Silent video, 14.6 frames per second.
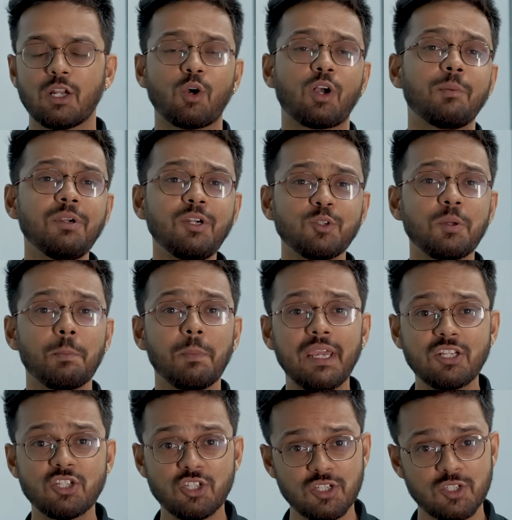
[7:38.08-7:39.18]
Now, coming to the
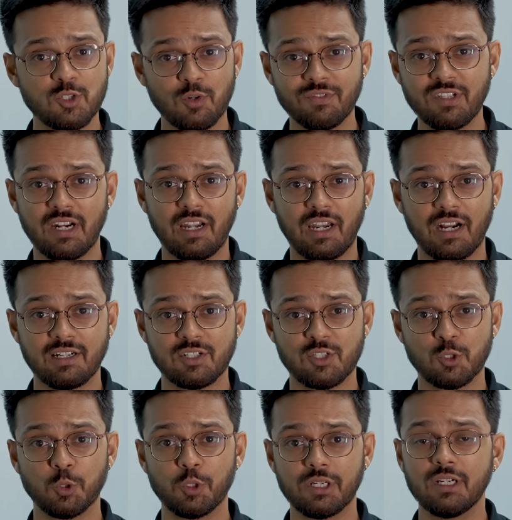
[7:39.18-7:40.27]
main gist of the entire
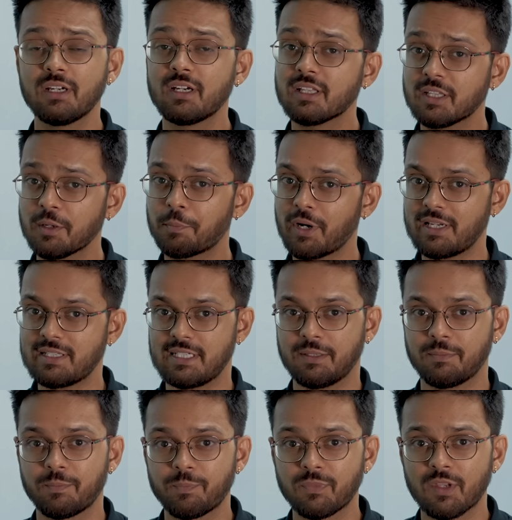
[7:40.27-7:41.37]
story, the pricing.
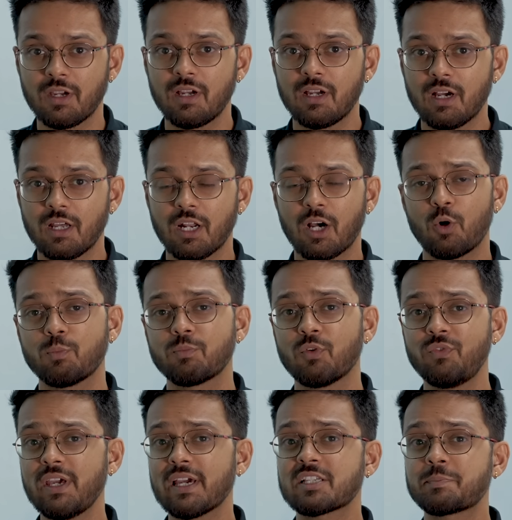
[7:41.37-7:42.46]
Now,
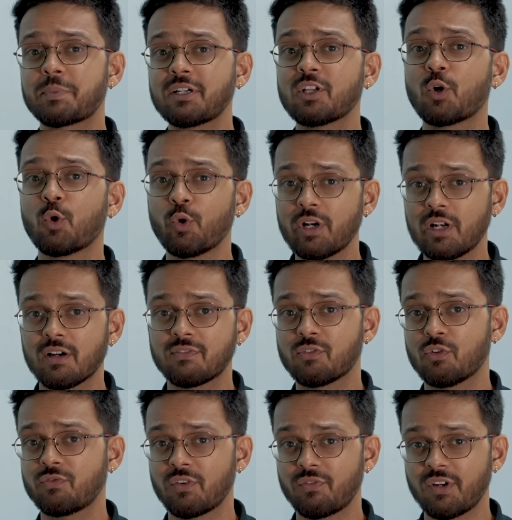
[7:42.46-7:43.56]
we expect the Guerrilla
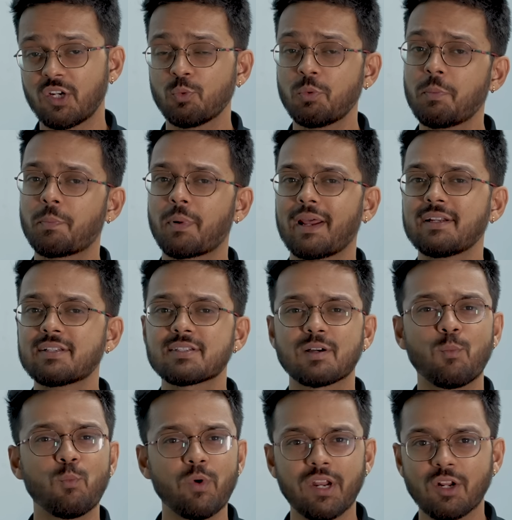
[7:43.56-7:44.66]
450 to be priced
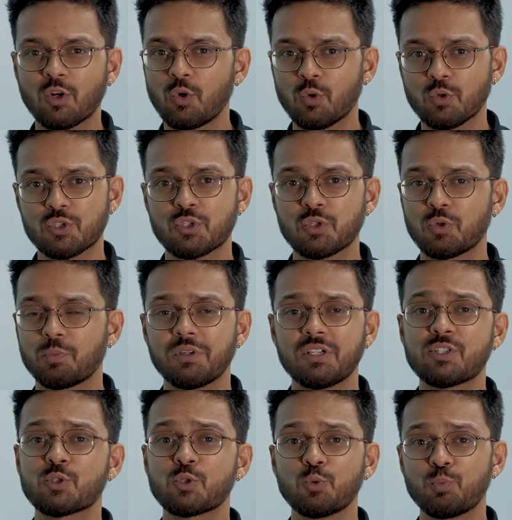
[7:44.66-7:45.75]
somewhere close to
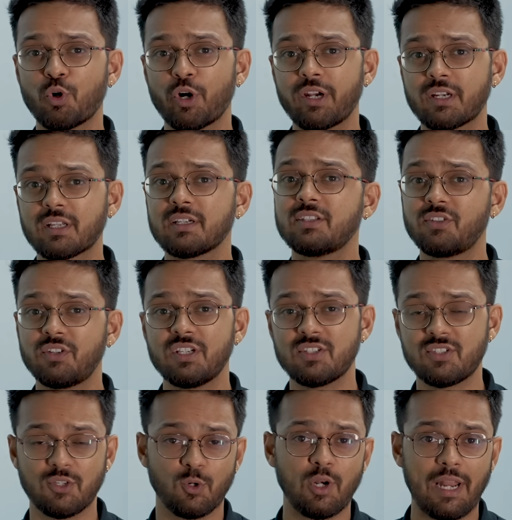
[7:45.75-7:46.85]
rupees
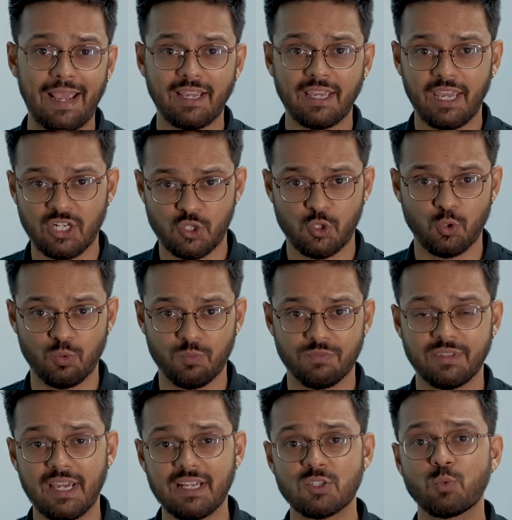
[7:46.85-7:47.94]
2.30 lakh ex-showroom.
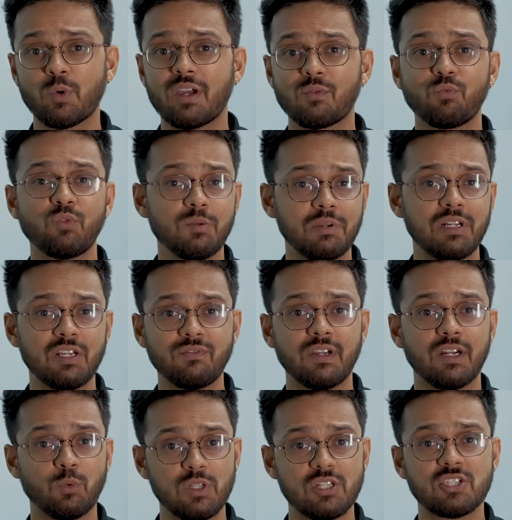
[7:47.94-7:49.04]
That's where we believe
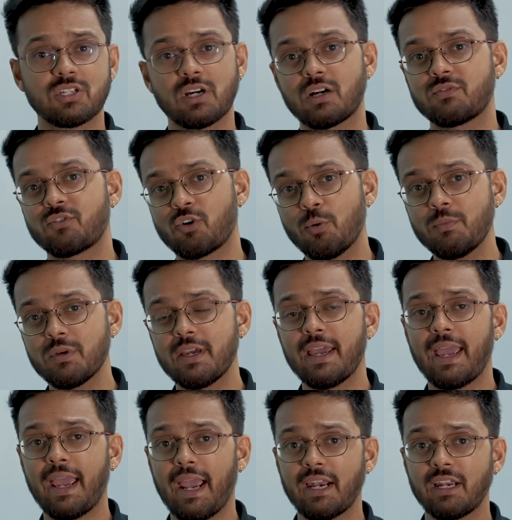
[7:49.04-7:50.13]
it will start from,
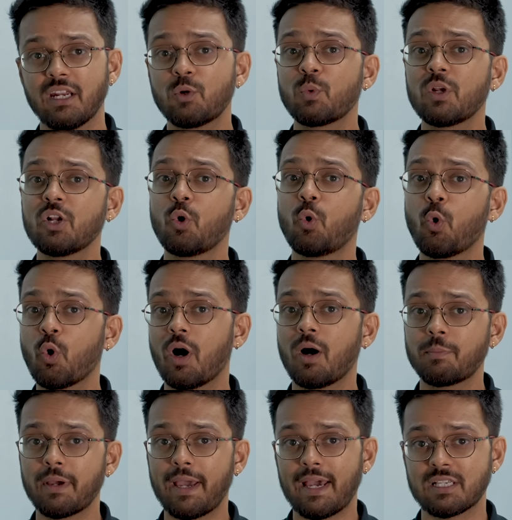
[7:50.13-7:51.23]
and it will go
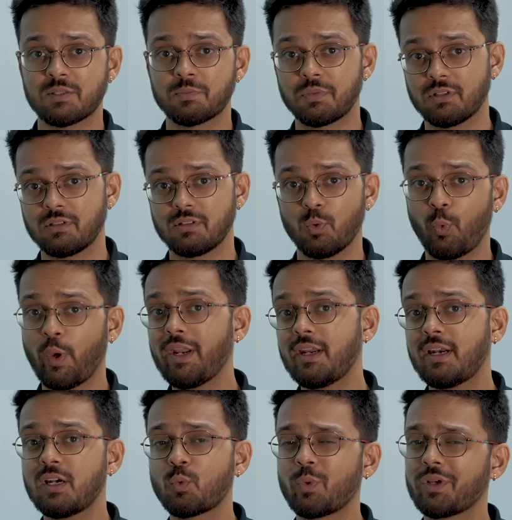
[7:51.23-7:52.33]
up as per the
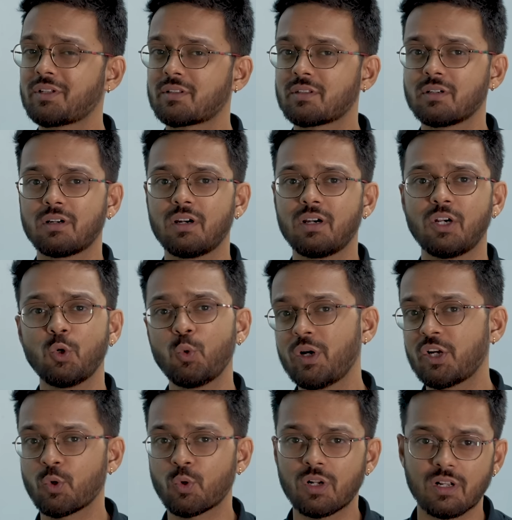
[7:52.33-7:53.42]
variant with dual
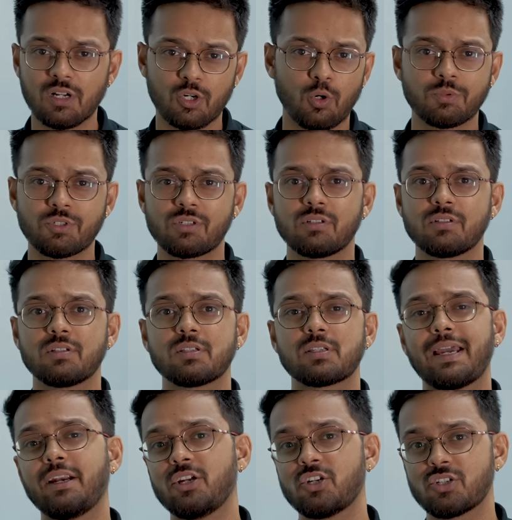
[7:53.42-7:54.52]
tone color options,
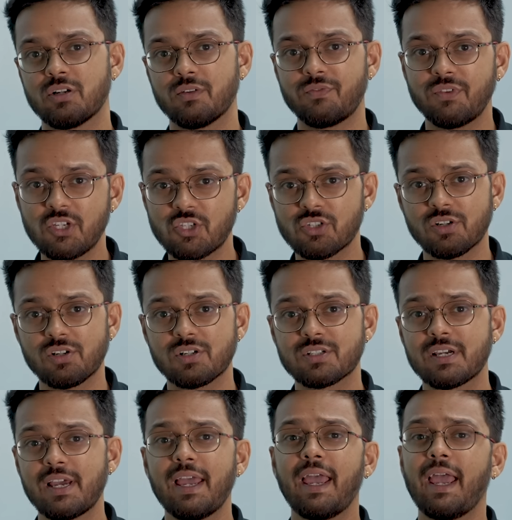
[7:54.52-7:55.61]
additional features,
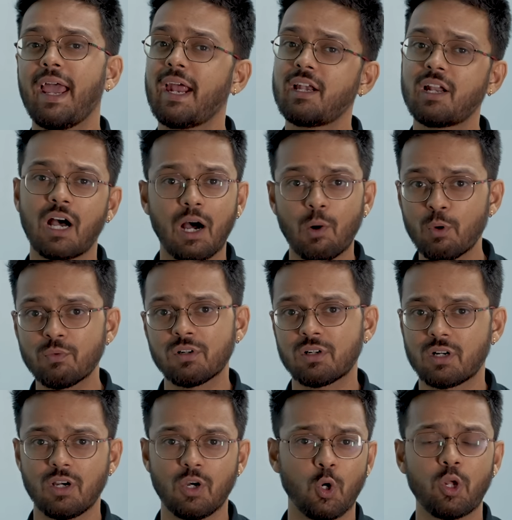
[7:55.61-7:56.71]
and however
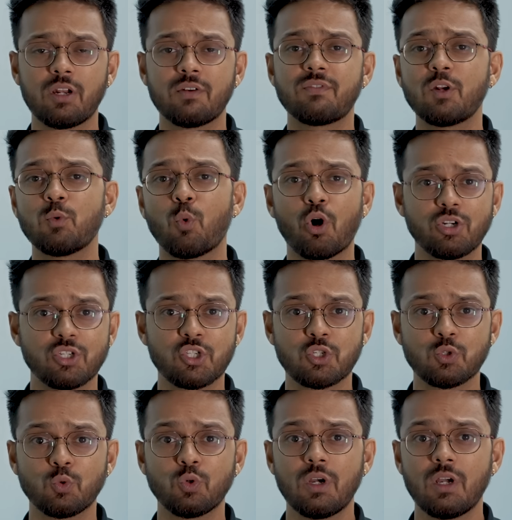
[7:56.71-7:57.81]
Royal Enfield wants
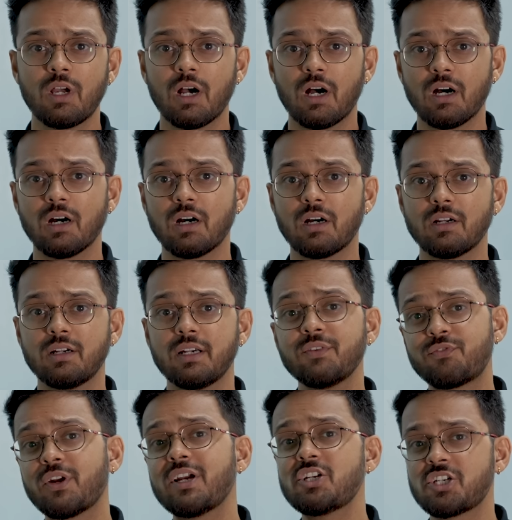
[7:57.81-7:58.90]
to
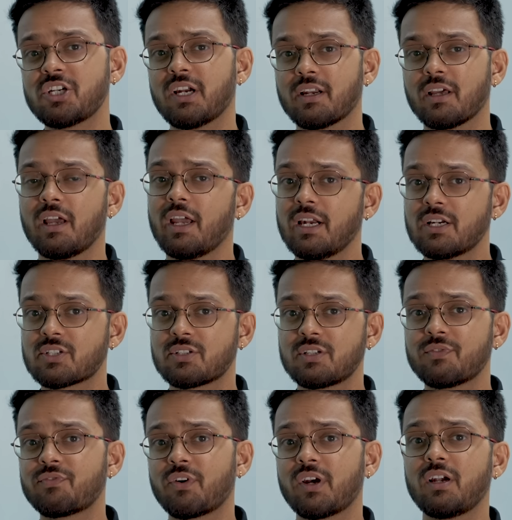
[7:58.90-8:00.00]
differentiate its
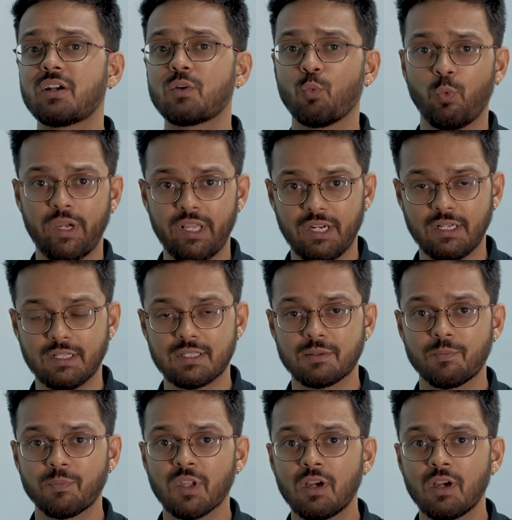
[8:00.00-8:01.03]
different variants.